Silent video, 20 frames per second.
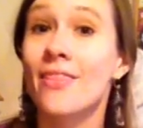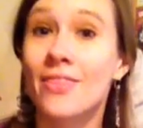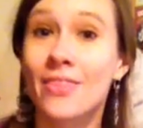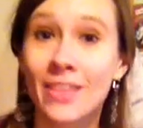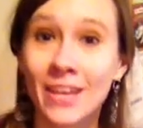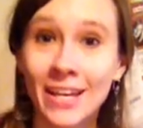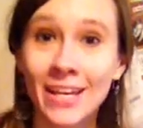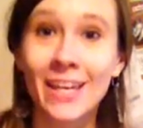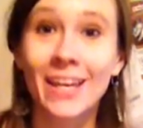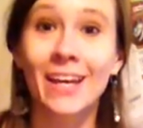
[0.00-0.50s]

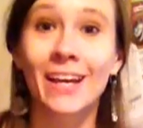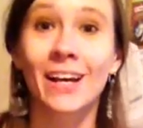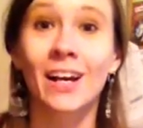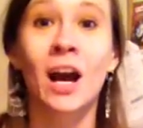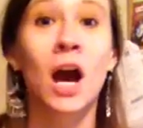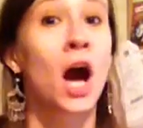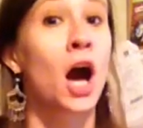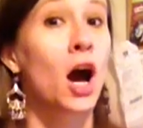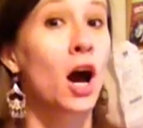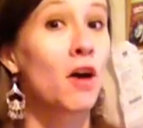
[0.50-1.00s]

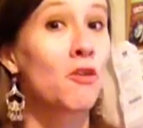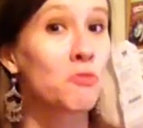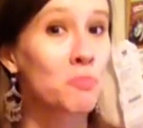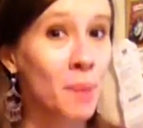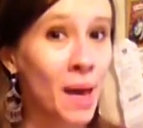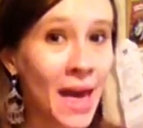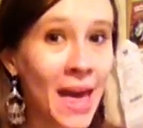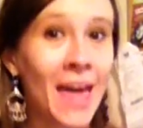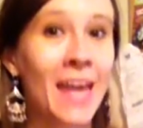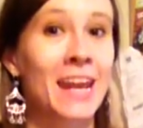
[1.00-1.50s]
Thinking of
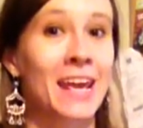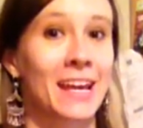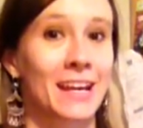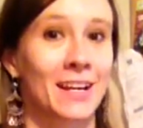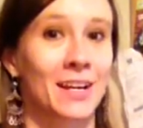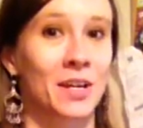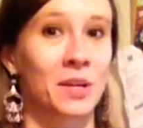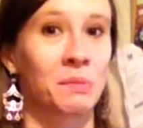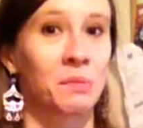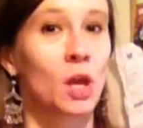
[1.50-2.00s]

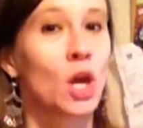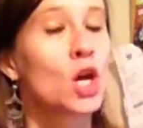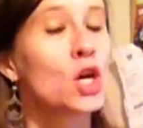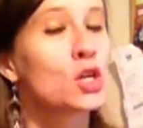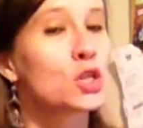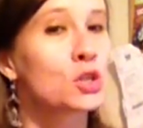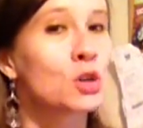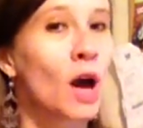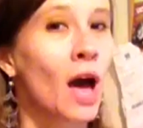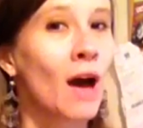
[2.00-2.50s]
panic.
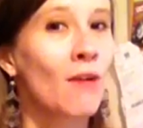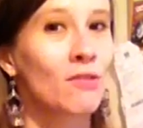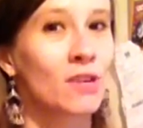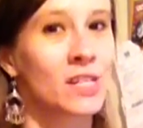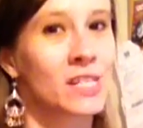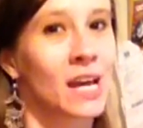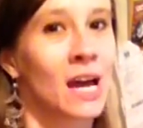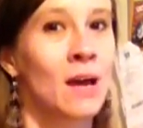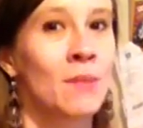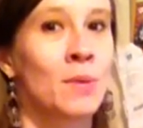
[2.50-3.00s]
So
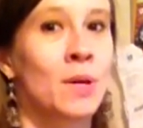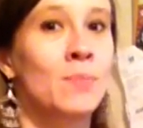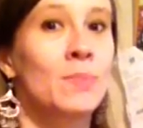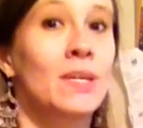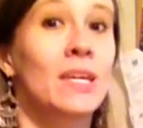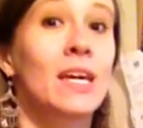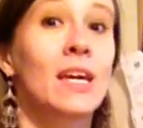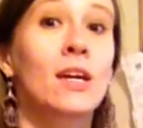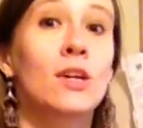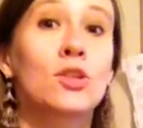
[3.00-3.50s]
every time I
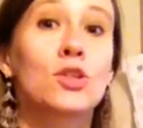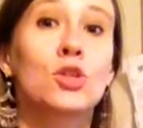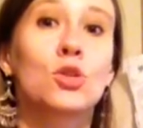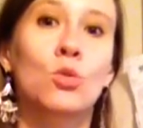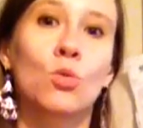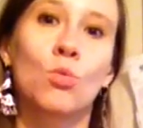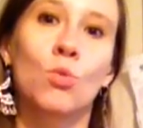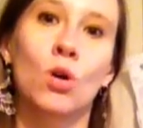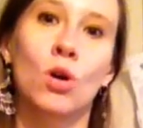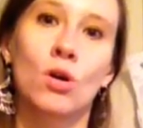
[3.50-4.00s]
began
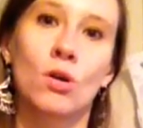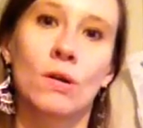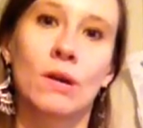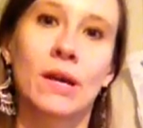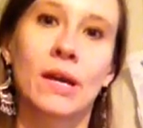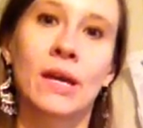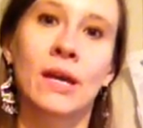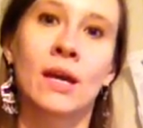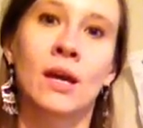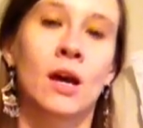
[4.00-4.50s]
to
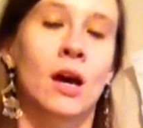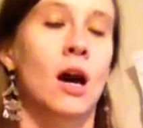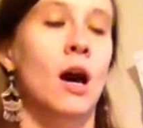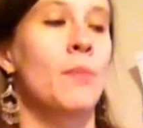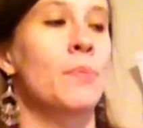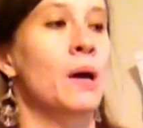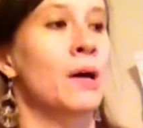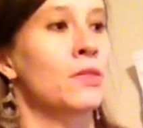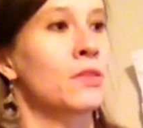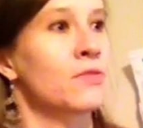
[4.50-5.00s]
worry
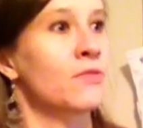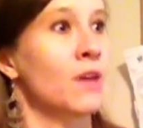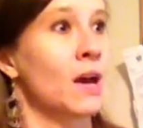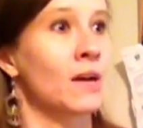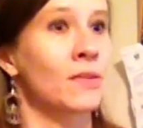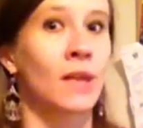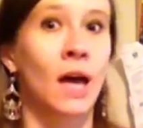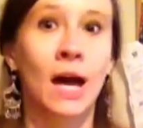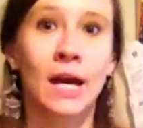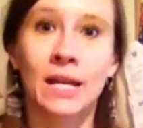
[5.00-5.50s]
about the
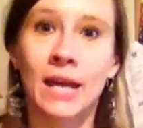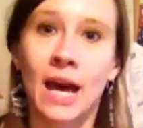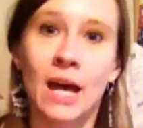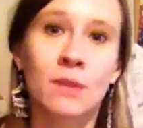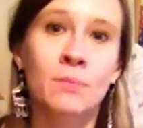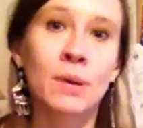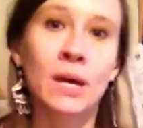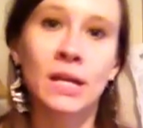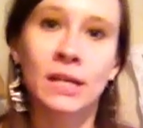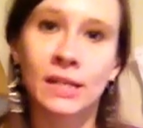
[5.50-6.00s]
fact that I'd had
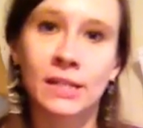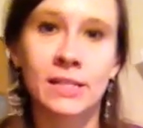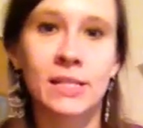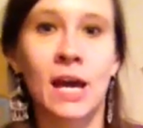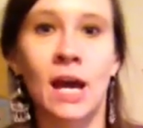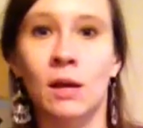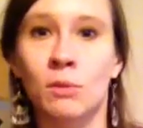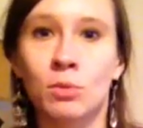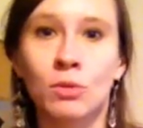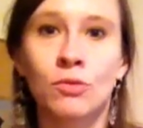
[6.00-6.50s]
a panic
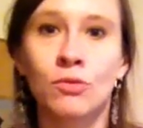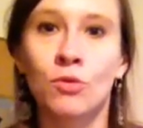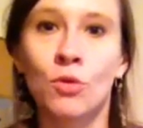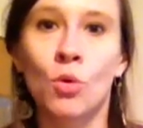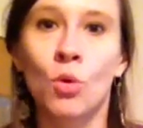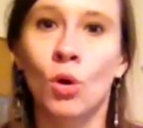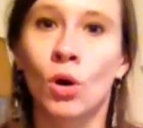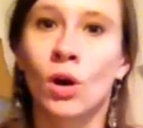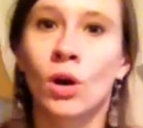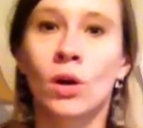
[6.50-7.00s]
attack
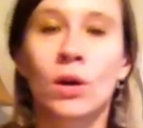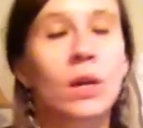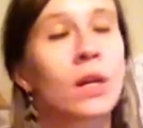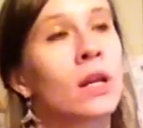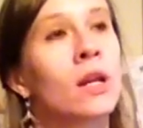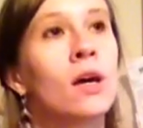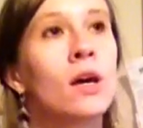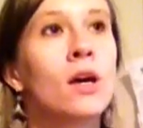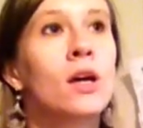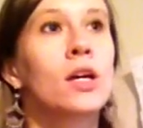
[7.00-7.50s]
before,
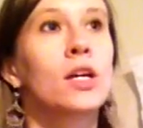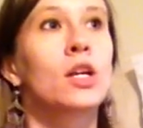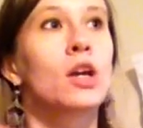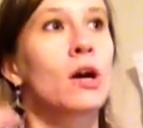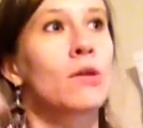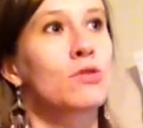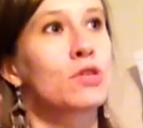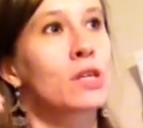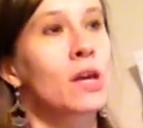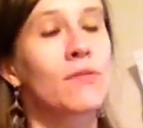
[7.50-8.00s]
and
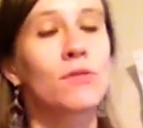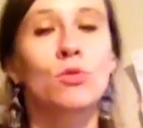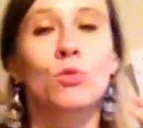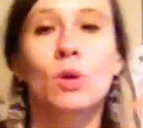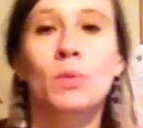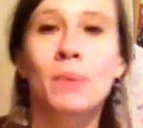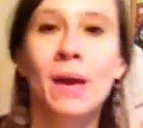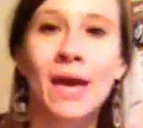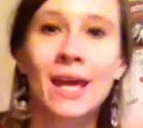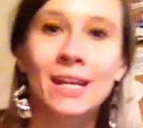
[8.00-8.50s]
I would just have the
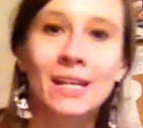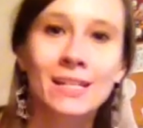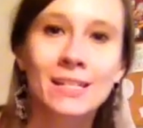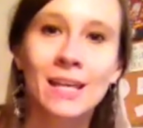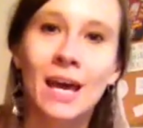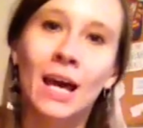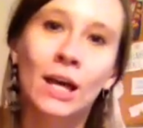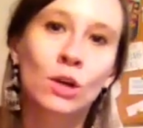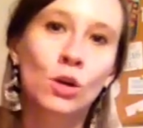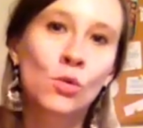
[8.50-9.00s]
word panic
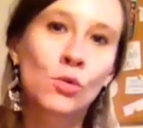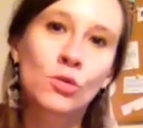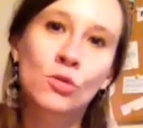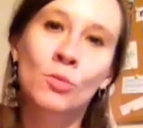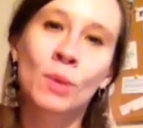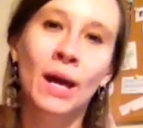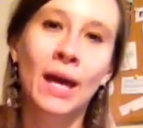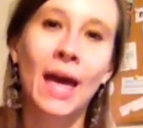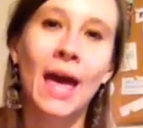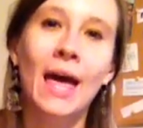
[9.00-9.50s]
attack go
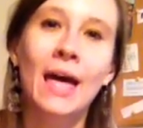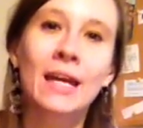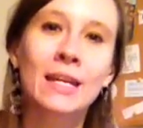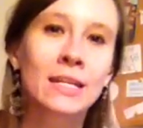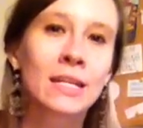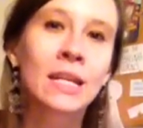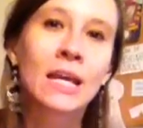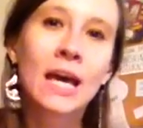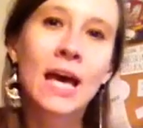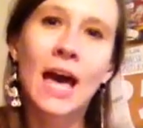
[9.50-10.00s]
through my head,
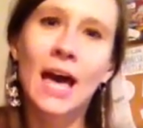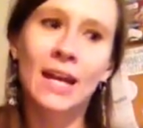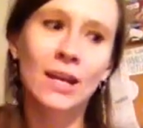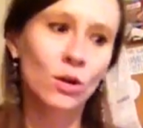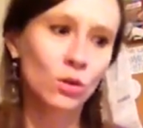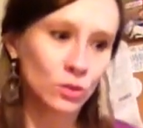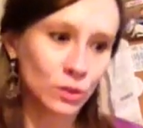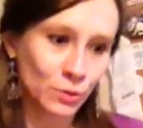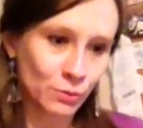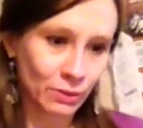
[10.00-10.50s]
and
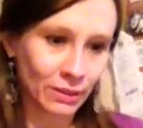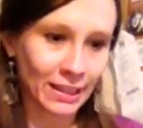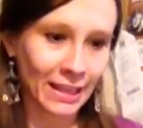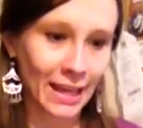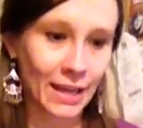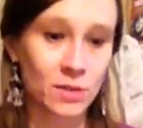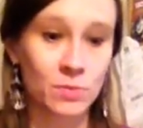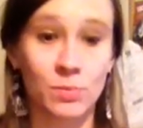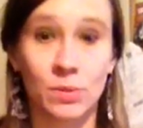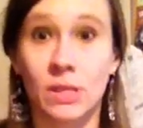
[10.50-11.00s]
it only really
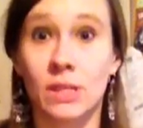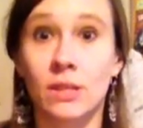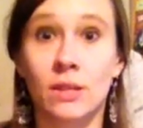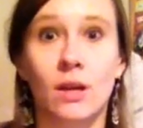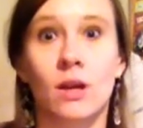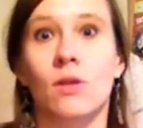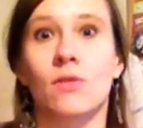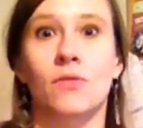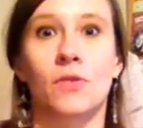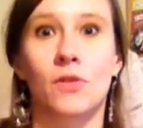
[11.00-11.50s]
had to be
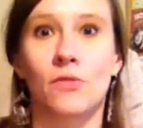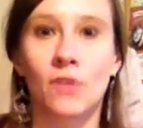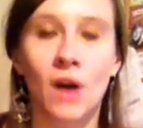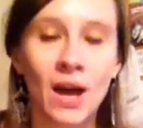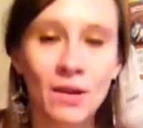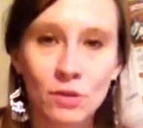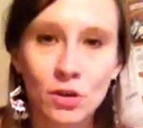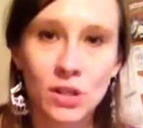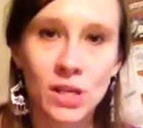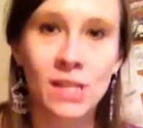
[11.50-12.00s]
there for
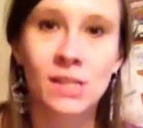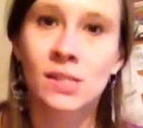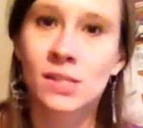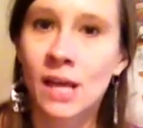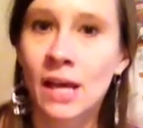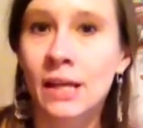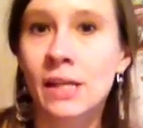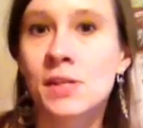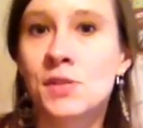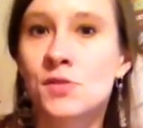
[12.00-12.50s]
5 or 10
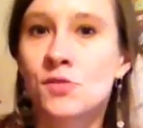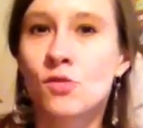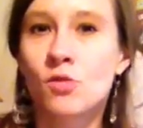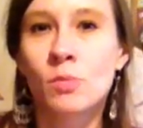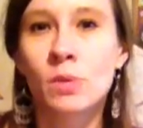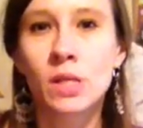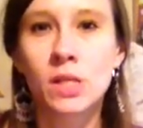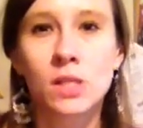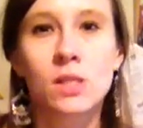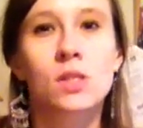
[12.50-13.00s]
seconds
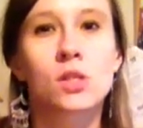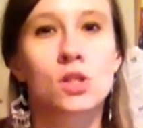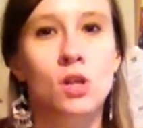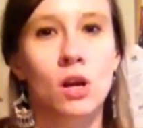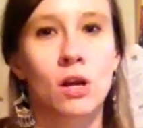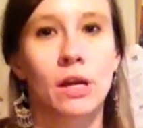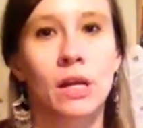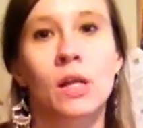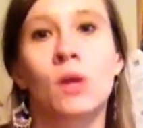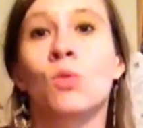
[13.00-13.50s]
for me to
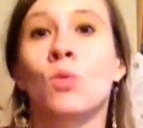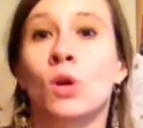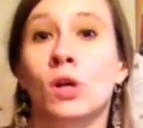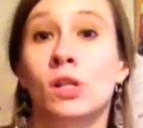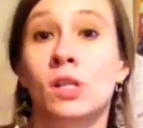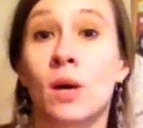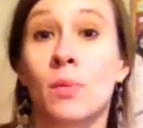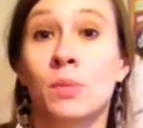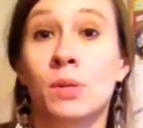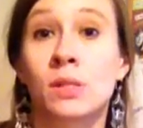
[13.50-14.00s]
start getting
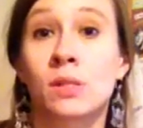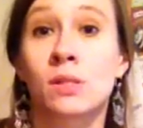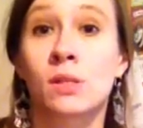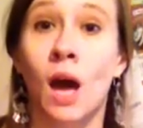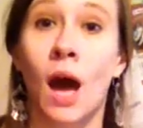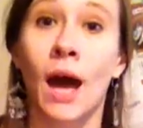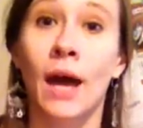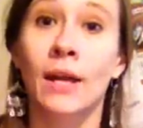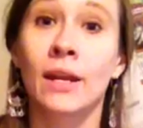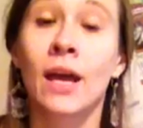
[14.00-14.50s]
worked up
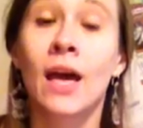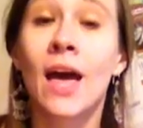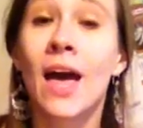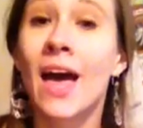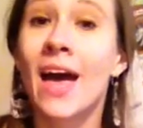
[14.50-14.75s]
inside.